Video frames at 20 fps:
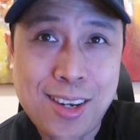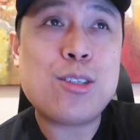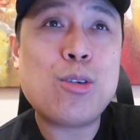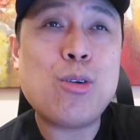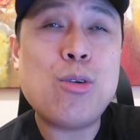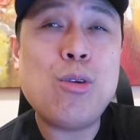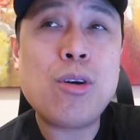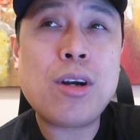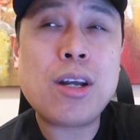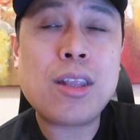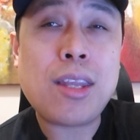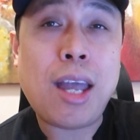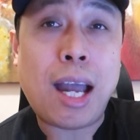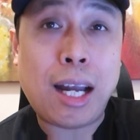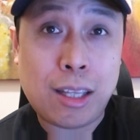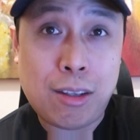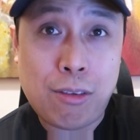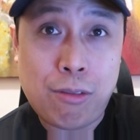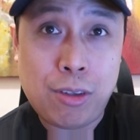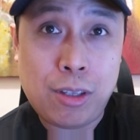So look at the
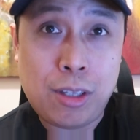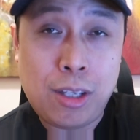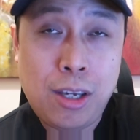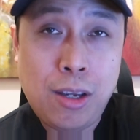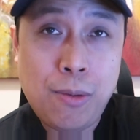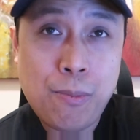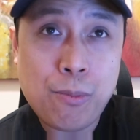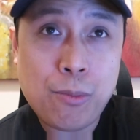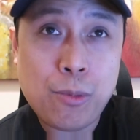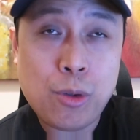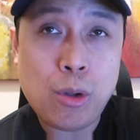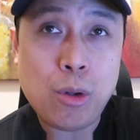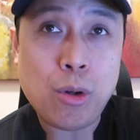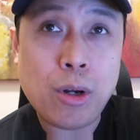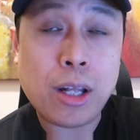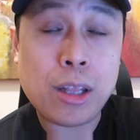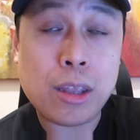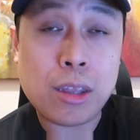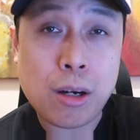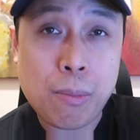activity,
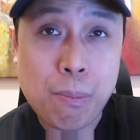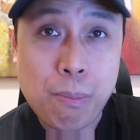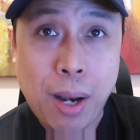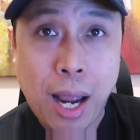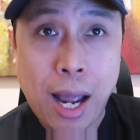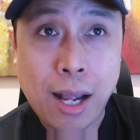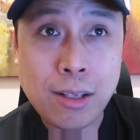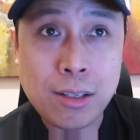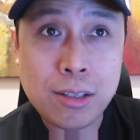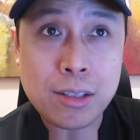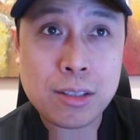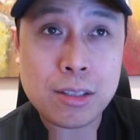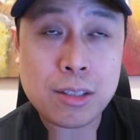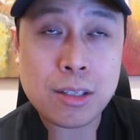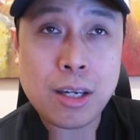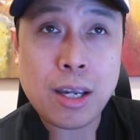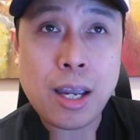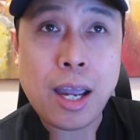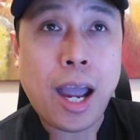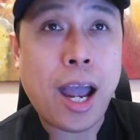look at their plans,
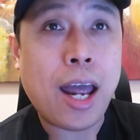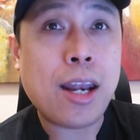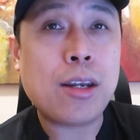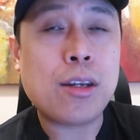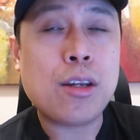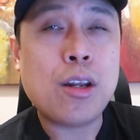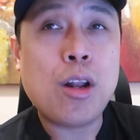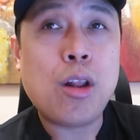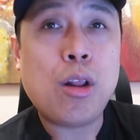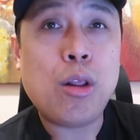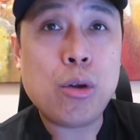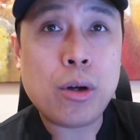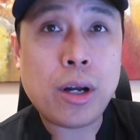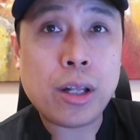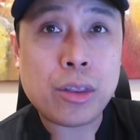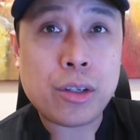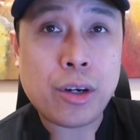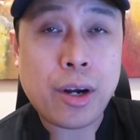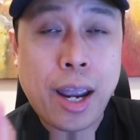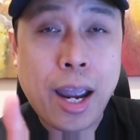and look
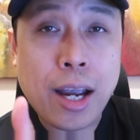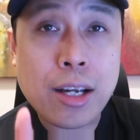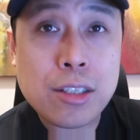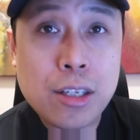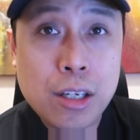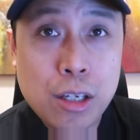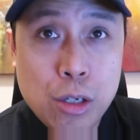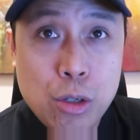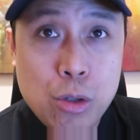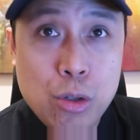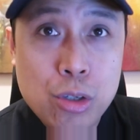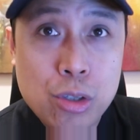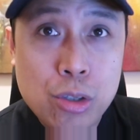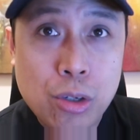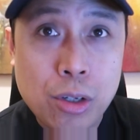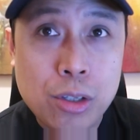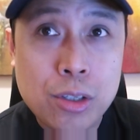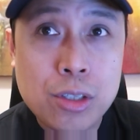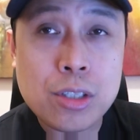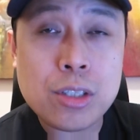at their
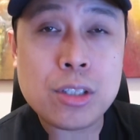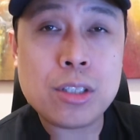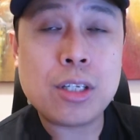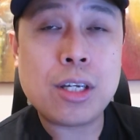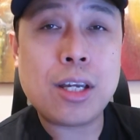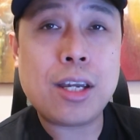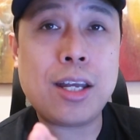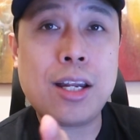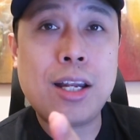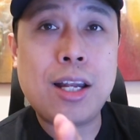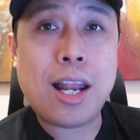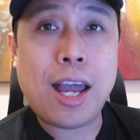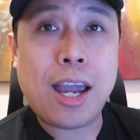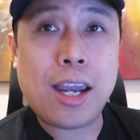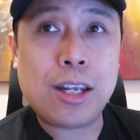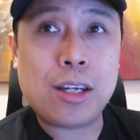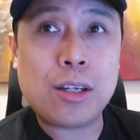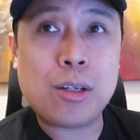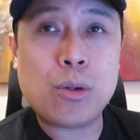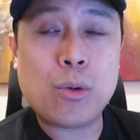executions in
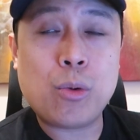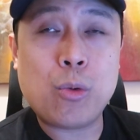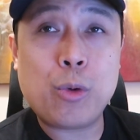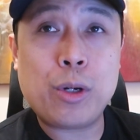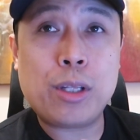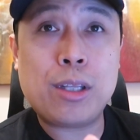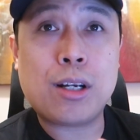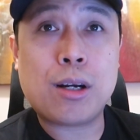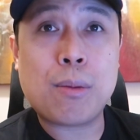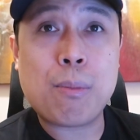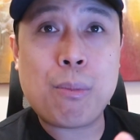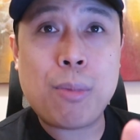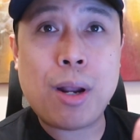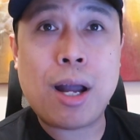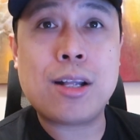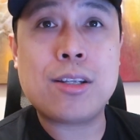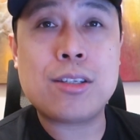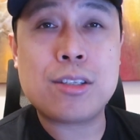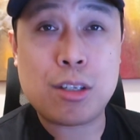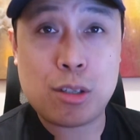line with their
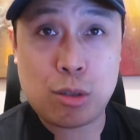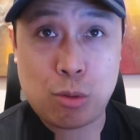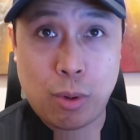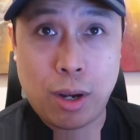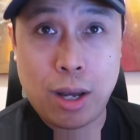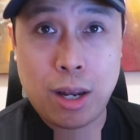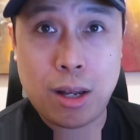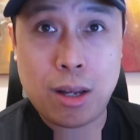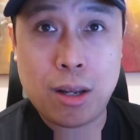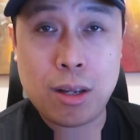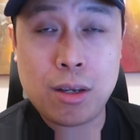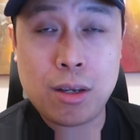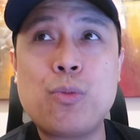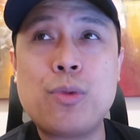plans as well.